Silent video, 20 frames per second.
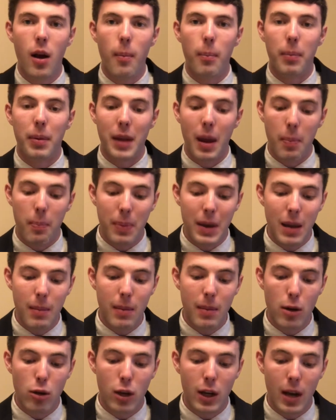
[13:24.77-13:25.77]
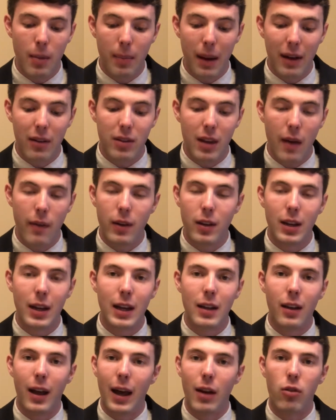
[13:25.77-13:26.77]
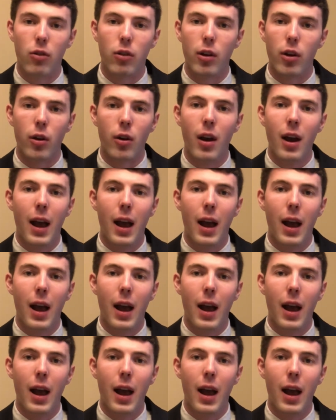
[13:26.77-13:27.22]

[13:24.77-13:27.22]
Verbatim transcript: But they beat Michigan by 17 last year.